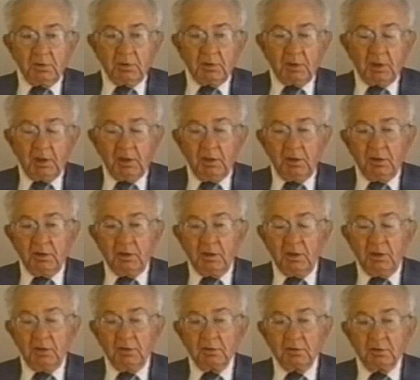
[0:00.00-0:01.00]

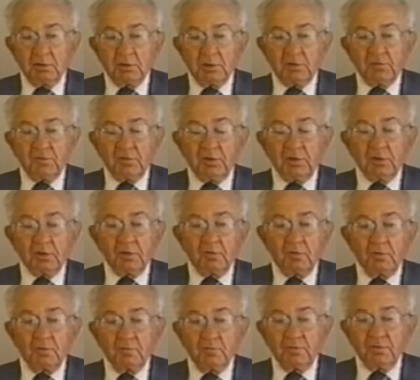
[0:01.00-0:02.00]
Nineteen. Let's see. The
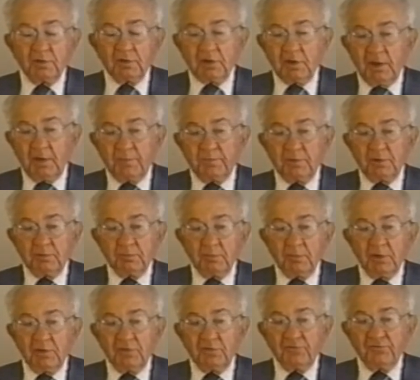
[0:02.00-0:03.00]
code was adopted in
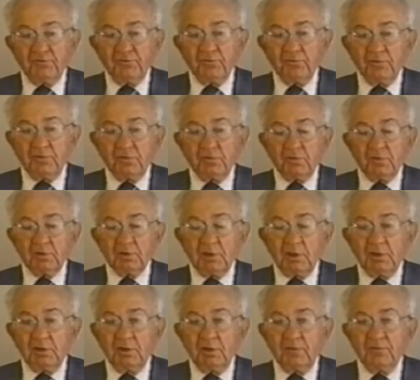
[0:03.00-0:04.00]
Massachusetts in
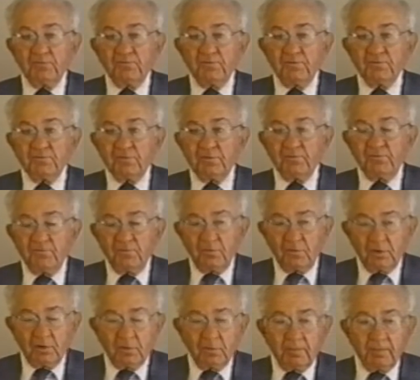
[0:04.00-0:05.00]
1954,